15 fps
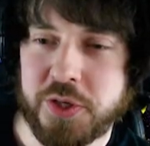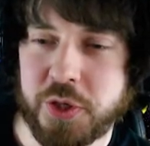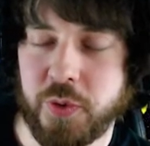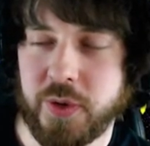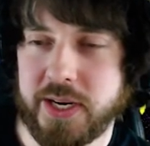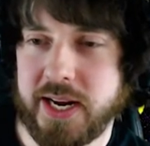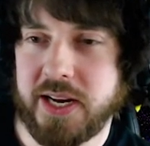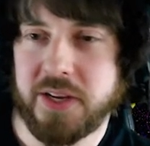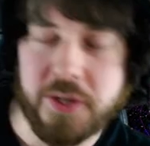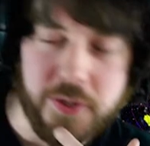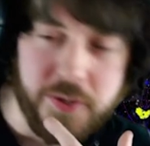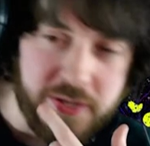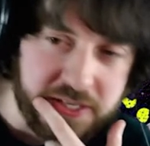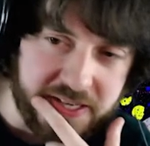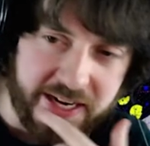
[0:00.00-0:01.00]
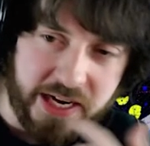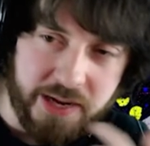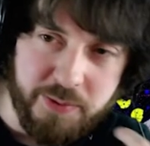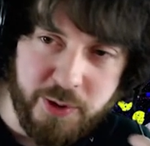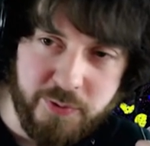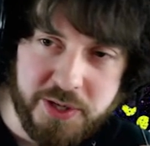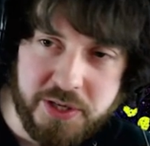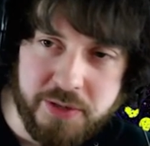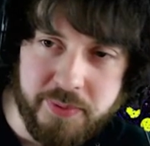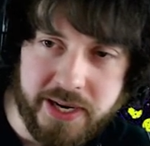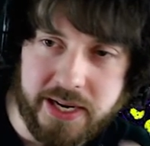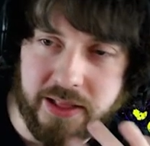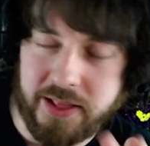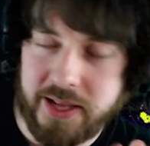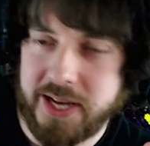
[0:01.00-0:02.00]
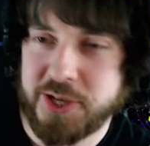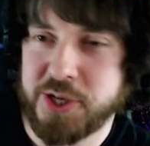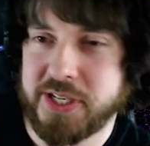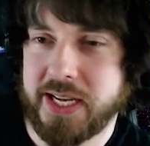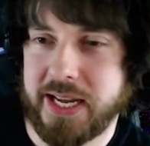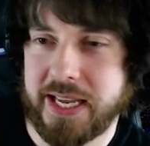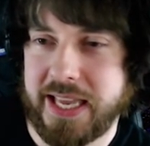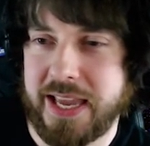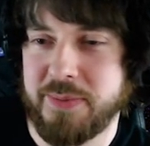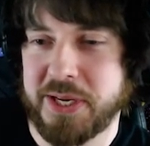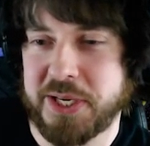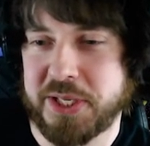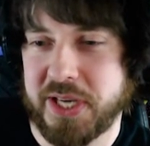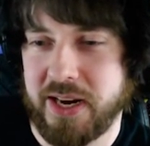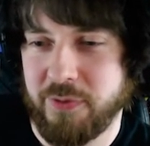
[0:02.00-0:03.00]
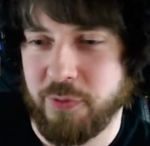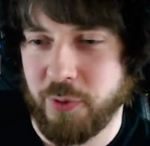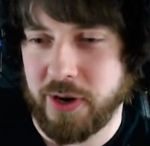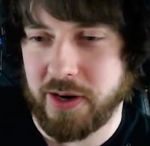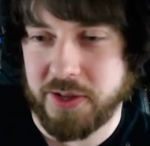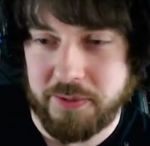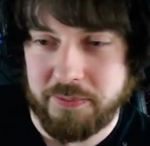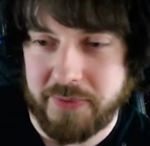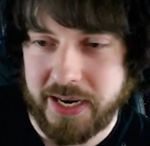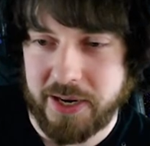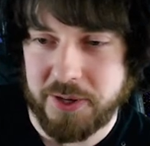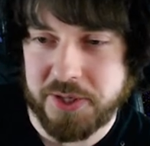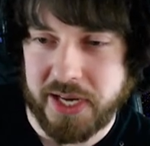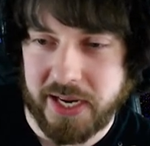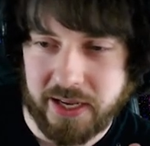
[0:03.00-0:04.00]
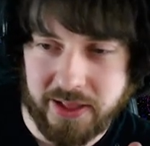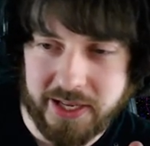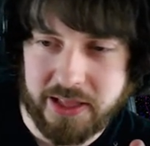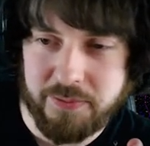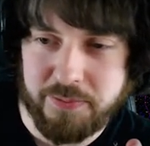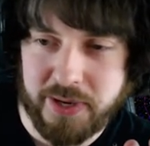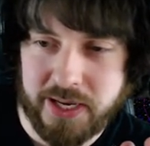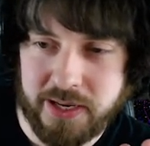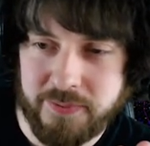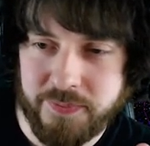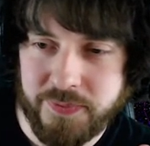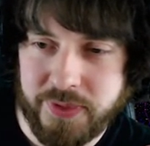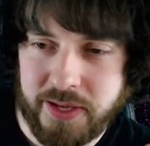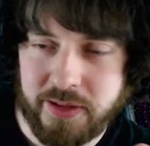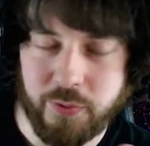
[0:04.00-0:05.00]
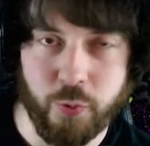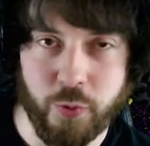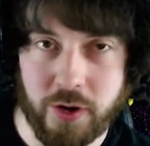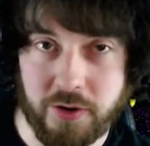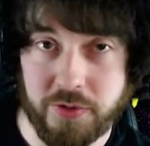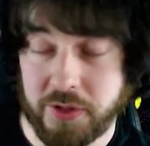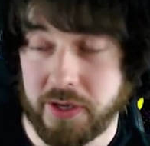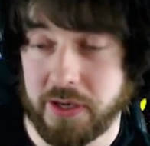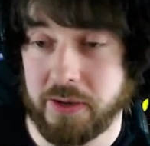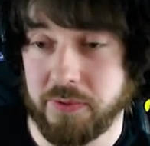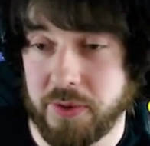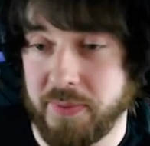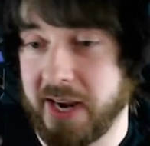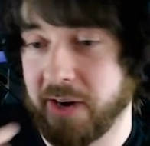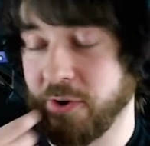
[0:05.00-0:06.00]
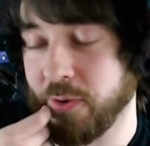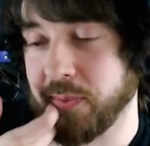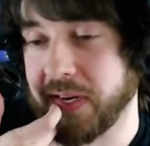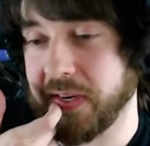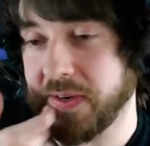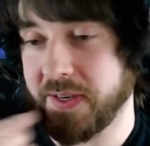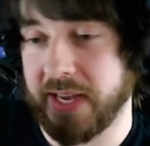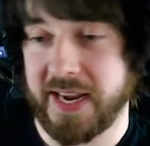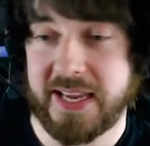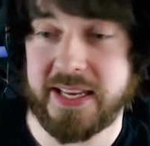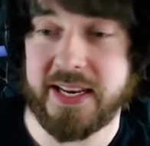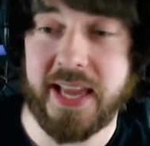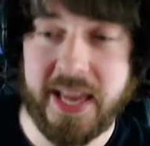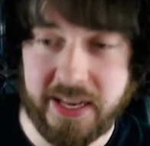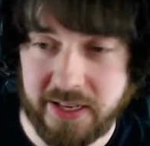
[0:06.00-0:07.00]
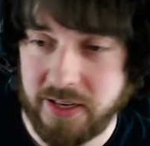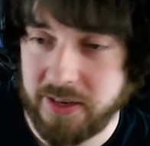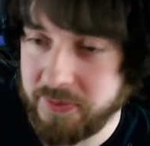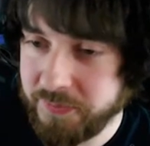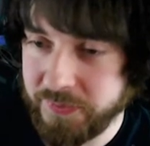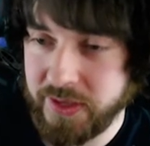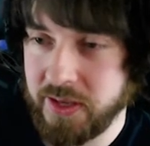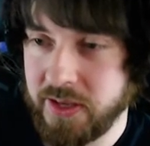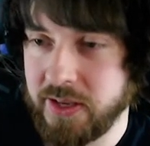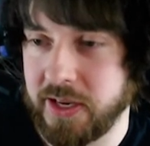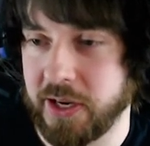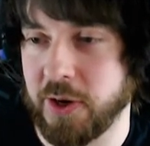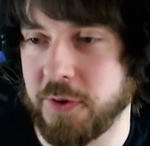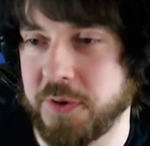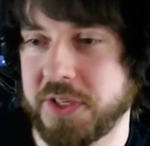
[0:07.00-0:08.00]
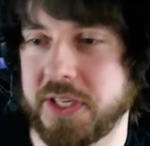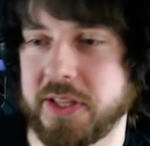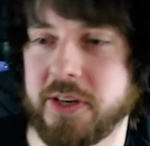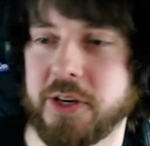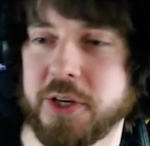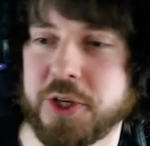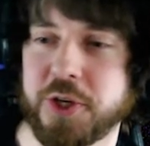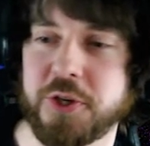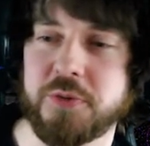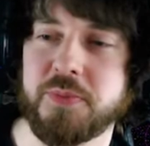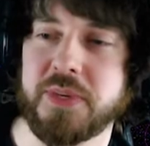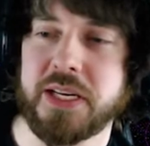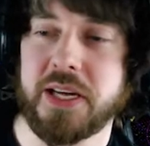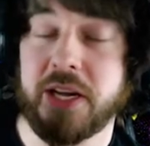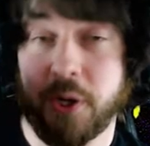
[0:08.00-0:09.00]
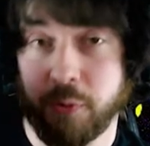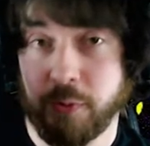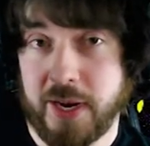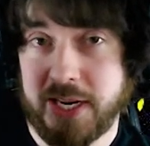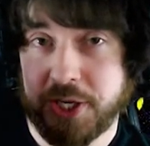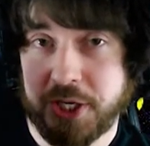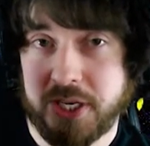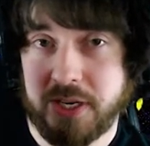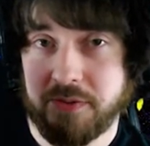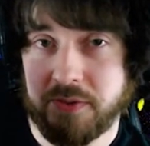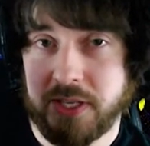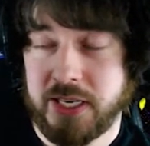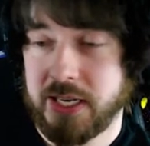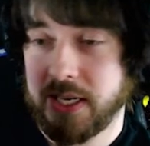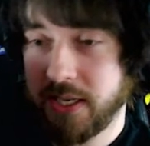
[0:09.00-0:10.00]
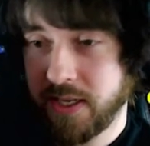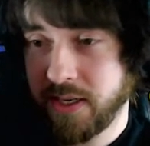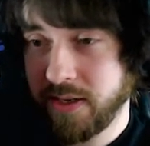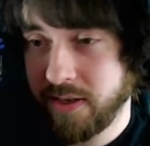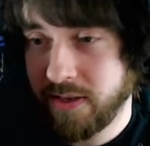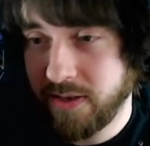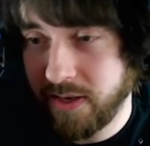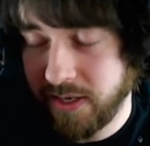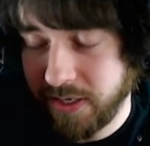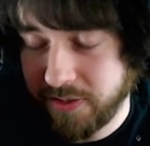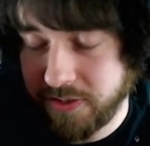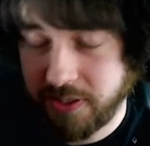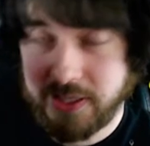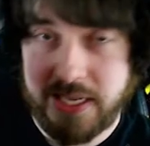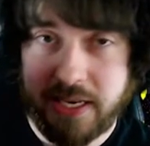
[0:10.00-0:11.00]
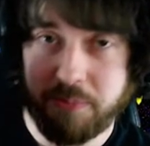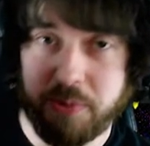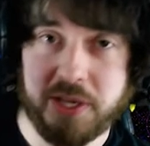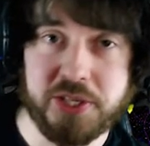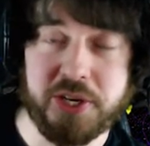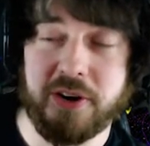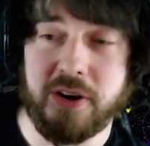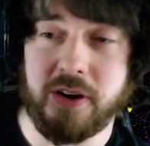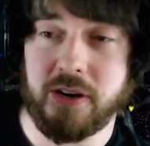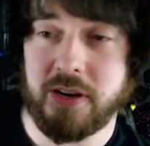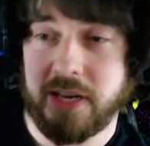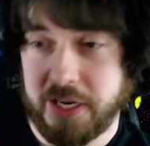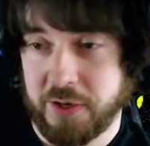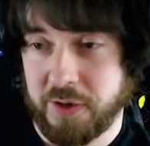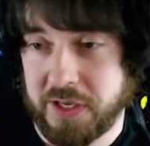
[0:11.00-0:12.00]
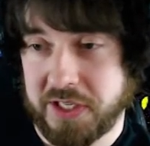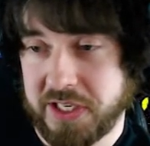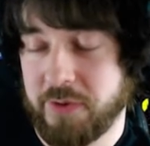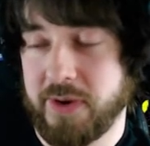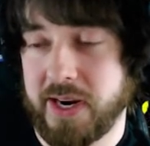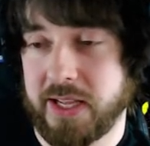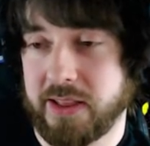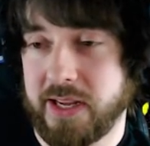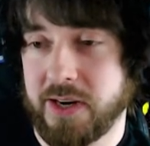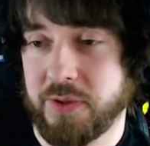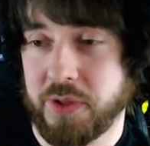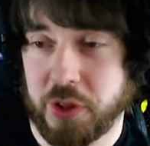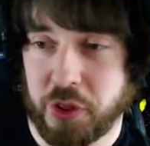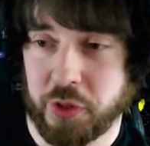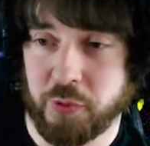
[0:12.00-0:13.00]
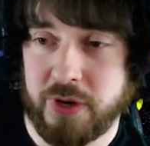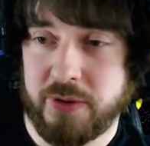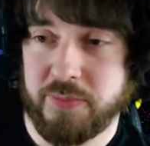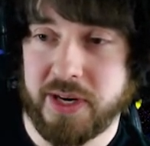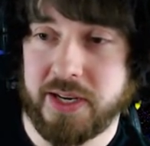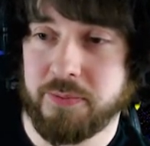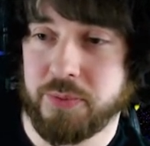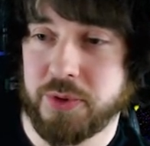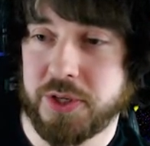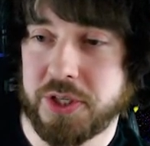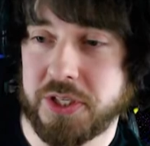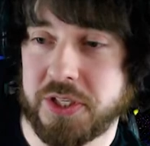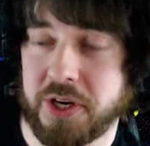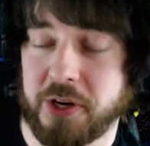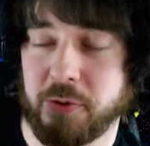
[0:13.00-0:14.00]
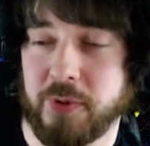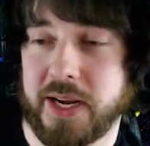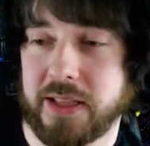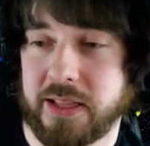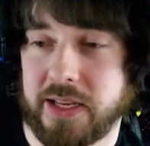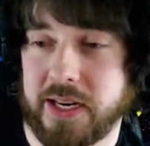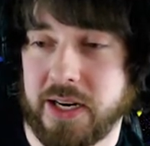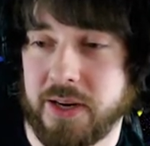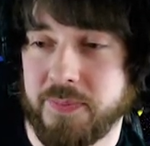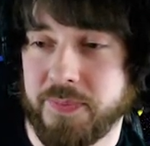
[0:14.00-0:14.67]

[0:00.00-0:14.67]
what I do is I come over to my Logitech gaming software on the mouse. I click the button where the, the macro button. I hit edit. It goes in there and it shows me right shift, uh, delete plus R. And you can see right there that the three button pushes are right there.